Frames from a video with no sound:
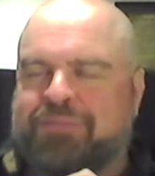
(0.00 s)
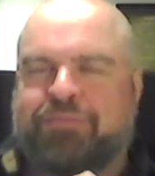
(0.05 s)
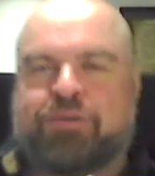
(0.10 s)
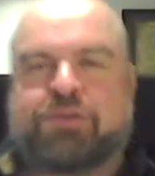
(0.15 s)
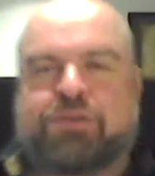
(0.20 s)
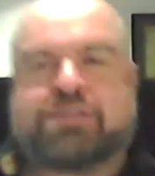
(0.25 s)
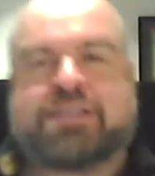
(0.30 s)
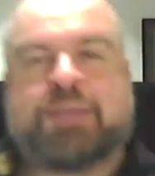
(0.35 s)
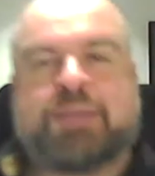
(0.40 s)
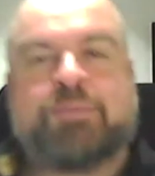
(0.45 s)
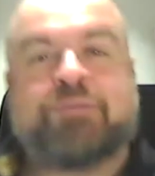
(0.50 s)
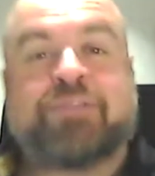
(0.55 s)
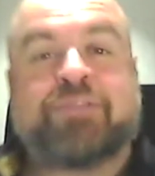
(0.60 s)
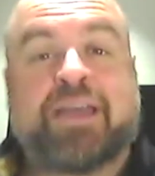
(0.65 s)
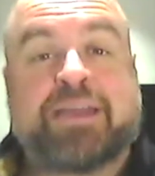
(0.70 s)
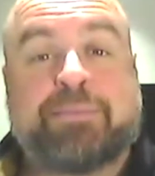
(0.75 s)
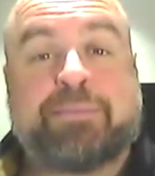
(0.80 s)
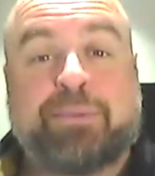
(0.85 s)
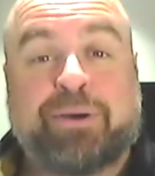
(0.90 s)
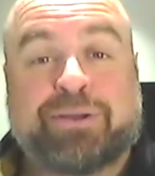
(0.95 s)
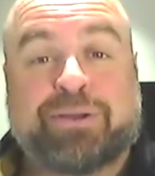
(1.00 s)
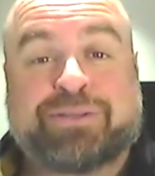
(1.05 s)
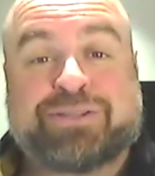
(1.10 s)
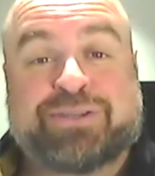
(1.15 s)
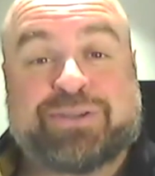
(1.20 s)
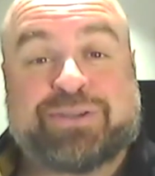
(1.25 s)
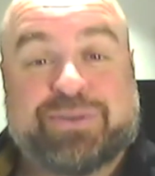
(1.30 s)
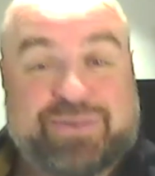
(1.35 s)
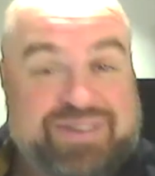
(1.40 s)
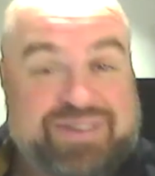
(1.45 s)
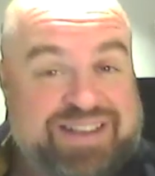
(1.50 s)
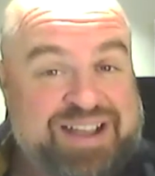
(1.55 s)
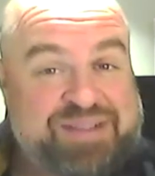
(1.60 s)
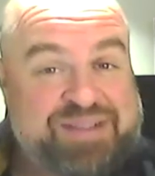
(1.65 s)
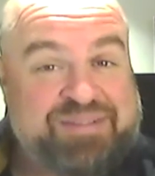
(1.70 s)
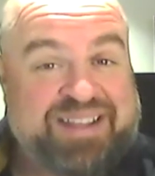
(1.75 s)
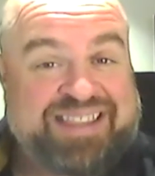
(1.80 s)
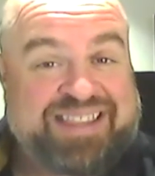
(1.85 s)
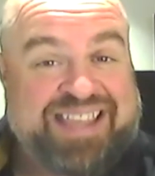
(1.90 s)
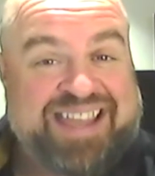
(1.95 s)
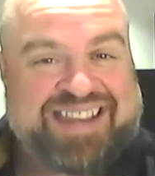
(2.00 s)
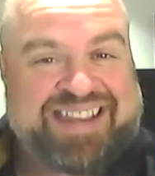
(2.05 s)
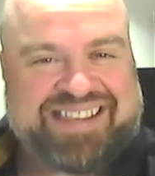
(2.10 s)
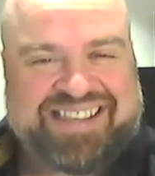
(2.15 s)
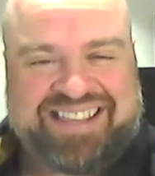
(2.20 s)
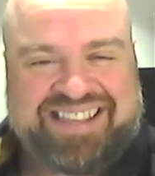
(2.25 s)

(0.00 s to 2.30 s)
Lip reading: first time we've done a part two. How about that?